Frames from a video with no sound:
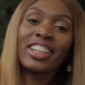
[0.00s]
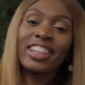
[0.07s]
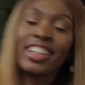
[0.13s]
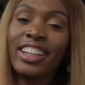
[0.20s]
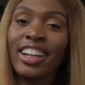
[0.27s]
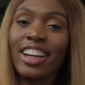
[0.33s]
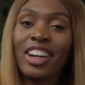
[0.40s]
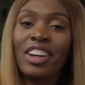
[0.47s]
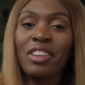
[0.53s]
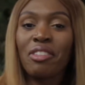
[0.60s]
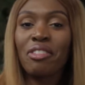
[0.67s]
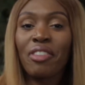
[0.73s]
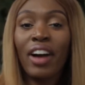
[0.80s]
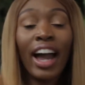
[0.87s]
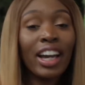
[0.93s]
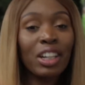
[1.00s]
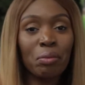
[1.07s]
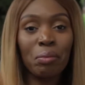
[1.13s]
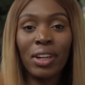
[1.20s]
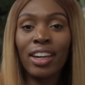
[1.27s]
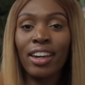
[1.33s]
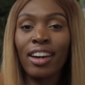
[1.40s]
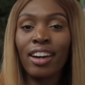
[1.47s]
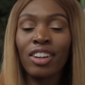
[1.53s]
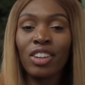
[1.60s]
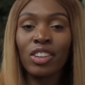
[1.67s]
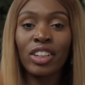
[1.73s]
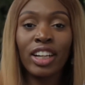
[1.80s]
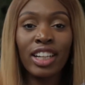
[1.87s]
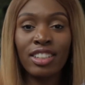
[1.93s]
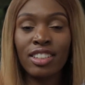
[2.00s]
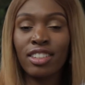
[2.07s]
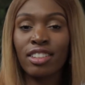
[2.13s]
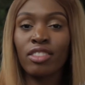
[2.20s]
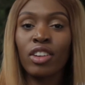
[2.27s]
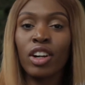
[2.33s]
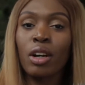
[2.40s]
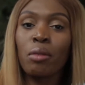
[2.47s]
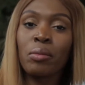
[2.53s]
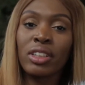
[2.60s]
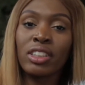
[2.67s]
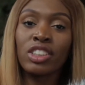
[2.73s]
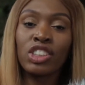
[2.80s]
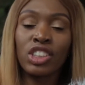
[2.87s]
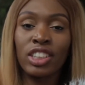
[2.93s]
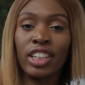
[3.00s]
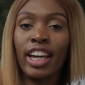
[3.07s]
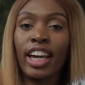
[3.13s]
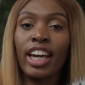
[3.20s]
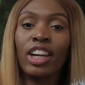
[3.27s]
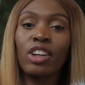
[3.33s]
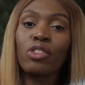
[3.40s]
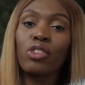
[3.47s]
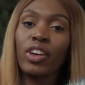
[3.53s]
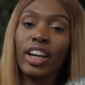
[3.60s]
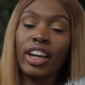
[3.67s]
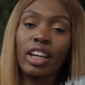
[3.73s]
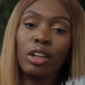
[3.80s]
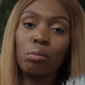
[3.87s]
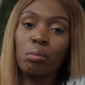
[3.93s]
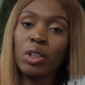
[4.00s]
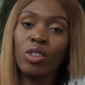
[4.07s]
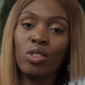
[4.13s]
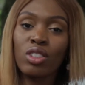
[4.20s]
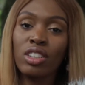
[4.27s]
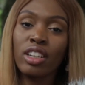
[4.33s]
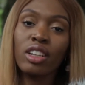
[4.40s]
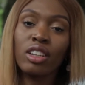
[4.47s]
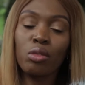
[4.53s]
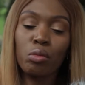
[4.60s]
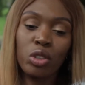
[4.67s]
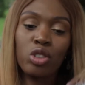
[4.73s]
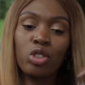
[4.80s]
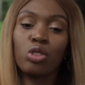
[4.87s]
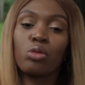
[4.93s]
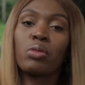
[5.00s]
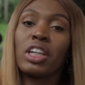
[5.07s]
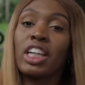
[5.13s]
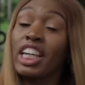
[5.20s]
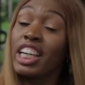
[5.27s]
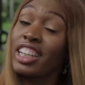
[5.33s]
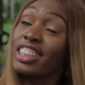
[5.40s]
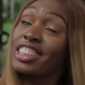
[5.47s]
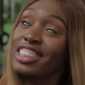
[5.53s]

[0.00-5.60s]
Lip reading: can find me on Instagram in Janae Reign Music, which should be here